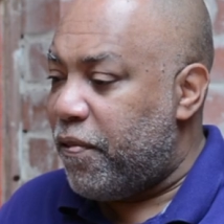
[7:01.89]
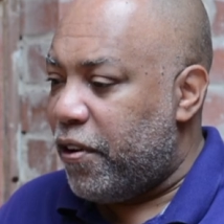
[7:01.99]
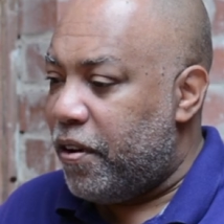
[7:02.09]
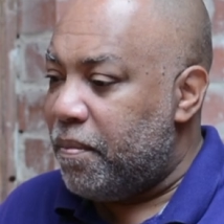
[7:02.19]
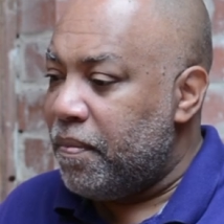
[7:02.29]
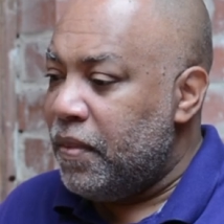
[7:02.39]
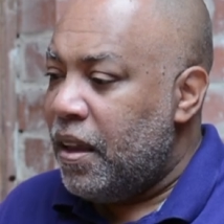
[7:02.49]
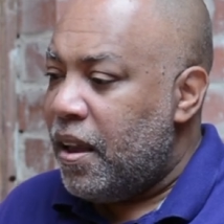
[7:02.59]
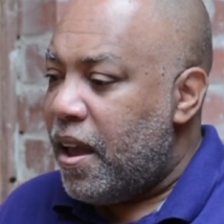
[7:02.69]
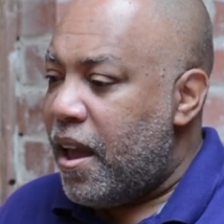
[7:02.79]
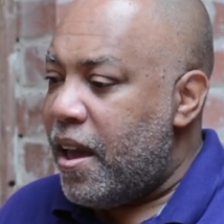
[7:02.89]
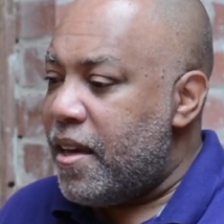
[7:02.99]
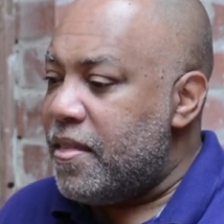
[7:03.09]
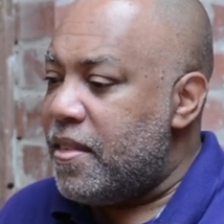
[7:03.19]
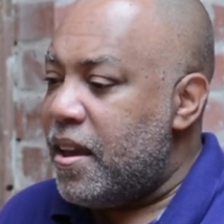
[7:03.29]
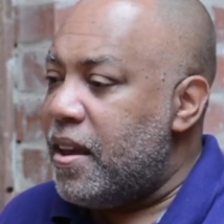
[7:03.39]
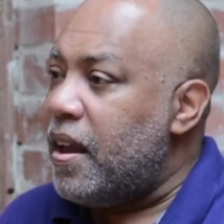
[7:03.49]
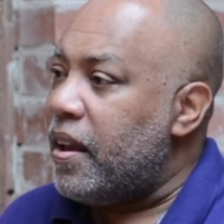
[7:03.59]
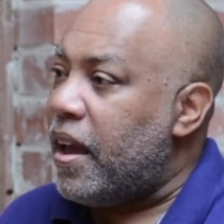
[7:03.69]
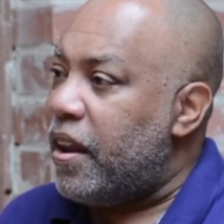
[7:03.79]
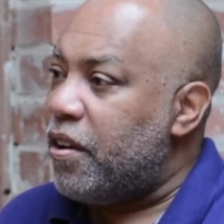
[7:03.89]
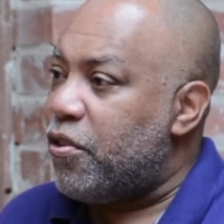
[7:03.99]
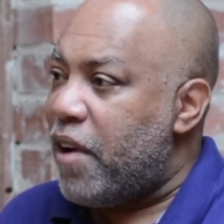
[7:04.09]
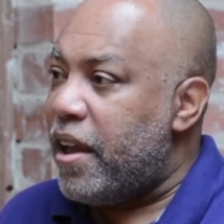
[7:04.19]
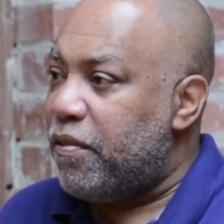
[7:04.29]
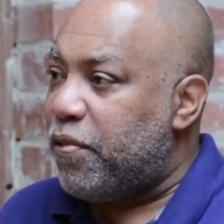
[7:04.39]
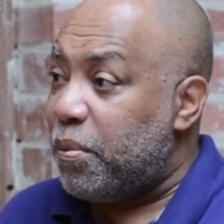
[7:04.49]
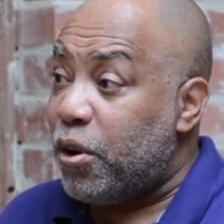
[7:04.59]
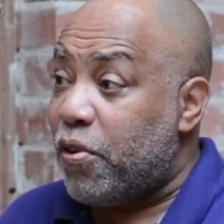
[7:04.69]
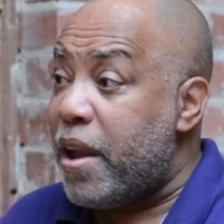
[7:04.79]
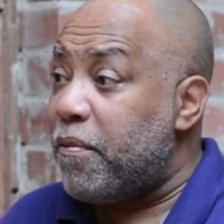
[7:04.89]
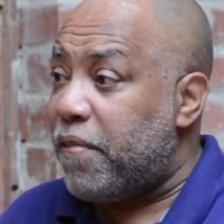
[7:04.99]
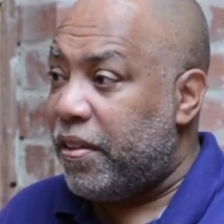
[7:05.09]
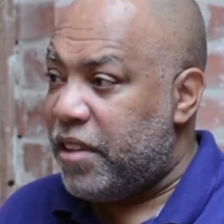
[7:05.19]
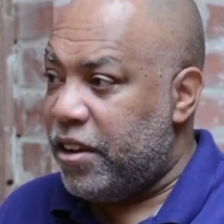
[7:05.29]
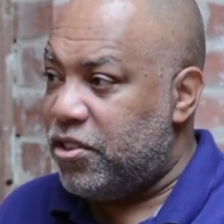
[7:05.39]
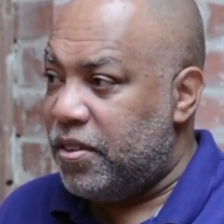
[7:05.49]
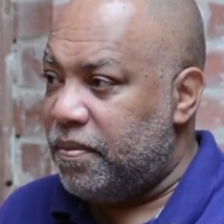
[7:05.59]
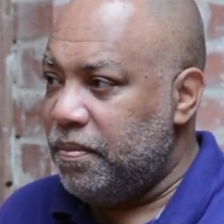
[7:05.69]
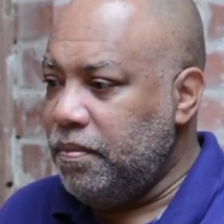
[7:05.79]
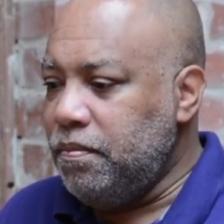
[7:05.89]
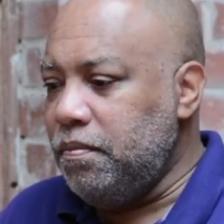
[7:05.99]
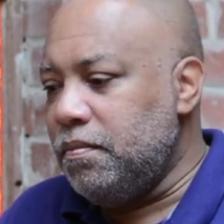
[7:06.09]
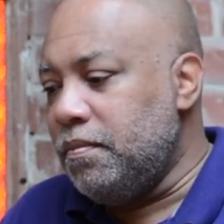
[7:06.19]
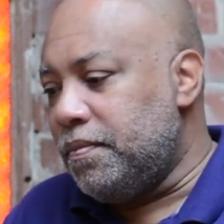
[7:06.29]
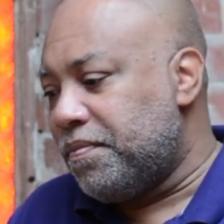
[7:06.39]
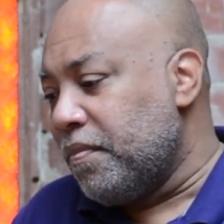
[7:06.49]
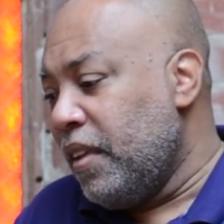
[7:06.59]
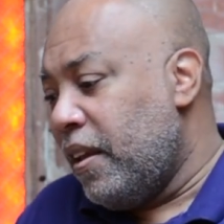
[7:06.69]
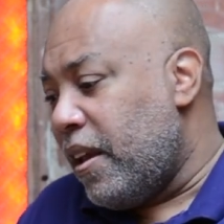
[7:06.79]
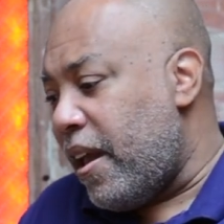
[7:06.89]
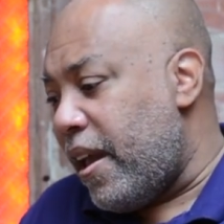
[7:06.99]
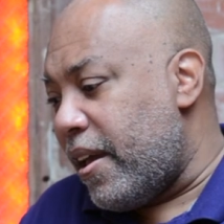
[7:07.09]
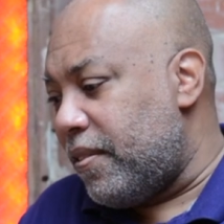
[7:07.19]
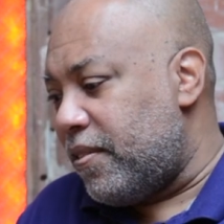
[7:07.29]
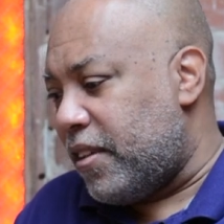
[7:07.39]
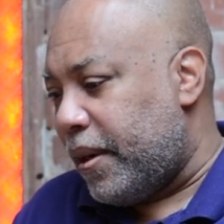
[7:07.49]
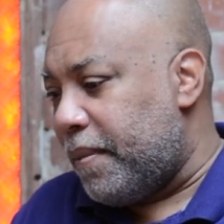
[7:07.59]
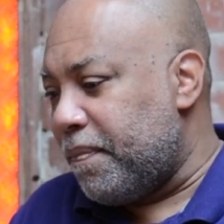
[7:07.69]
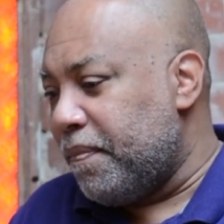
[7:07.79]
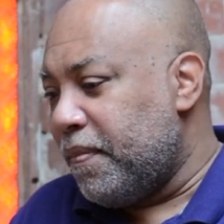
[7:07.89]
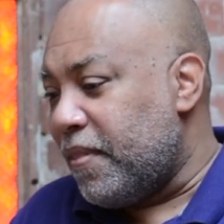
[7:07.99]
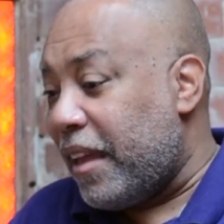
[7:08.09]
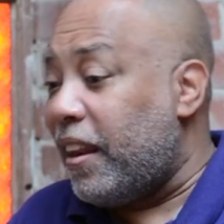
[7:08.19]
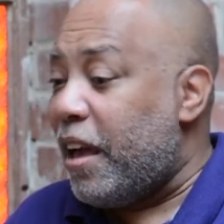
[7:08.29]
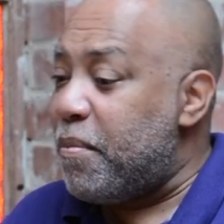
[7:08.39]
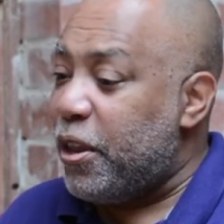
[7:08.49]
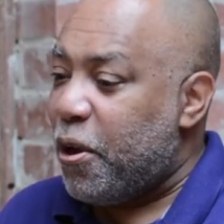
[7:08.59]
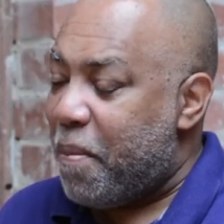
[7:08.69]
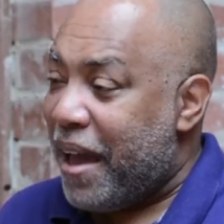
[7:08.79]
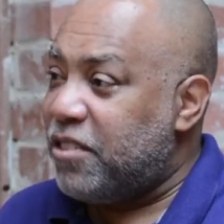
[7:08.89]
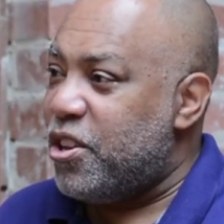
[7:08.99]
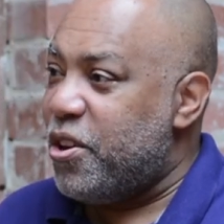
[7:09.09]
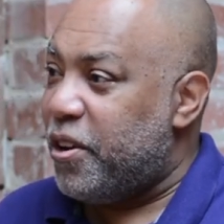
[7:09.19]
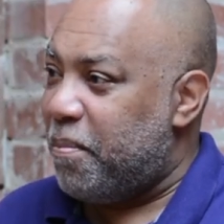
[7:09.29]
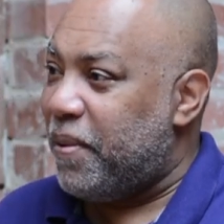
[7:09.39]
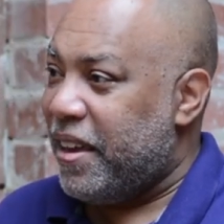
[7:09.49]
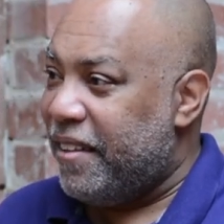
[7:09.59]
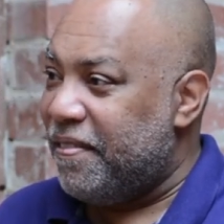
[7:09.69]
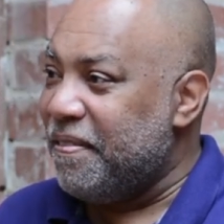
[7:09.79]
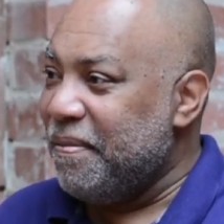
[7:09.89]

firm. And then I got a grant from the Graham Foundation. And that allowed me to go back to Europe again.